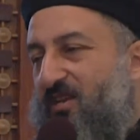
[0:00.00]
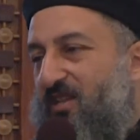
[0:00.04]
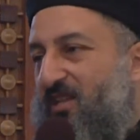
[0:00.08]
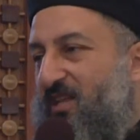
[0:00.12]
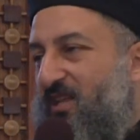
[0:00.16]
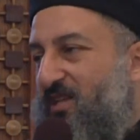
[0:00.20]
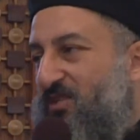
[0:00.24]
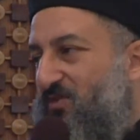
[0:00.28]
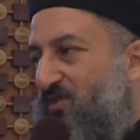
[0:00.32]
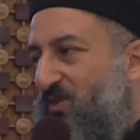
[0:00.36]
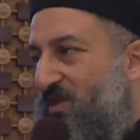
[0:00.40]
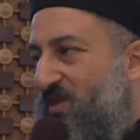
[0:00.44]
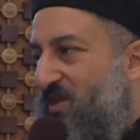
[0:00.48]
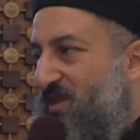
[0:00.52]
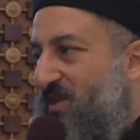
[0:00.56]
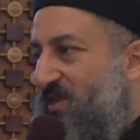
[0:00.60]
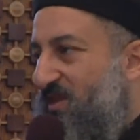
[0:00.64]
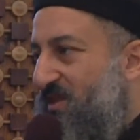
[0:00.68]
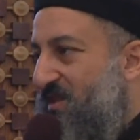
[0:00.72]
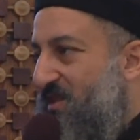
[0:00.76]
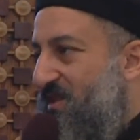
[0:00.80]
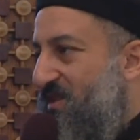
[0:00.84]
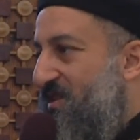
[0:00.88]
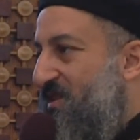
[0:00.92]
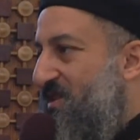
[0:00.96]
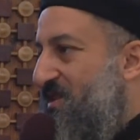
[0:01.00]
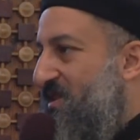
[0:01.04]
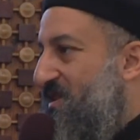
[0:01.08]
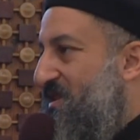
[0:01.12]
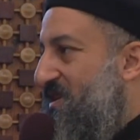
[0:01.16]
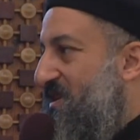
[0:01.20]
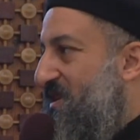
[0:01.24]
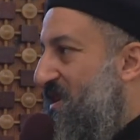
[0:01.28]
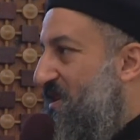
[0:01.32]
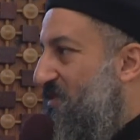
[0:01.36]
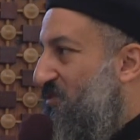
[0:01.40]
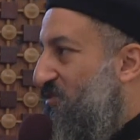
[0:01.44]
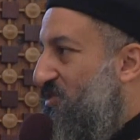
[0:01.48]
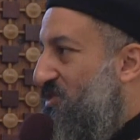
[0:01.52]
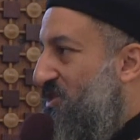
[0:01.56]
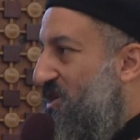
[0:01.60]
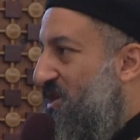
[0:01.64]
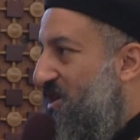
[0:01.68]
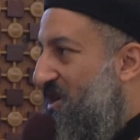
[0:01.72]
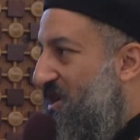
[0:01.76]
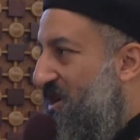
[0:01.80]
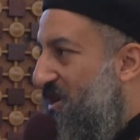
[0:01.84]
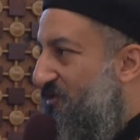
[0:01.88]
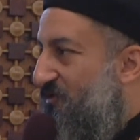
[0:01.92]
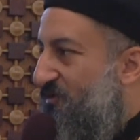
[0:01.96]
That's why the hymns are
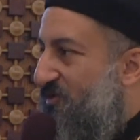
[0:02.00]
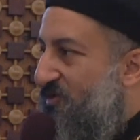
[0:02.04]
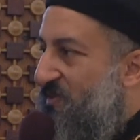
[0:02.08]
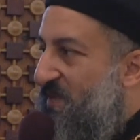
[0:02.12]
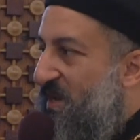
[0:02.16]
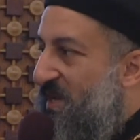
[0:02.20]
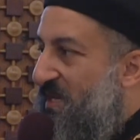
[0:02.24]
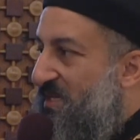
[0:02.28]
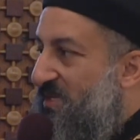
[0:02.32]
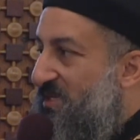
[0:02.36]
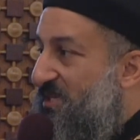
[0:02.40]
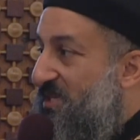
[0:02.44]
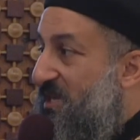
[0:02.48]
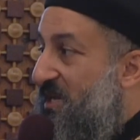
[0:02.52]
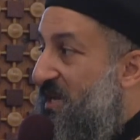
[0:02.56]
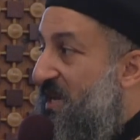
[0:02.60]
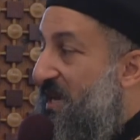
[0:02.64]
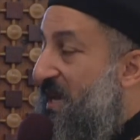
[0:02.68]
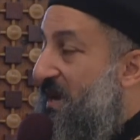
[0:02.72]
kind of a mix.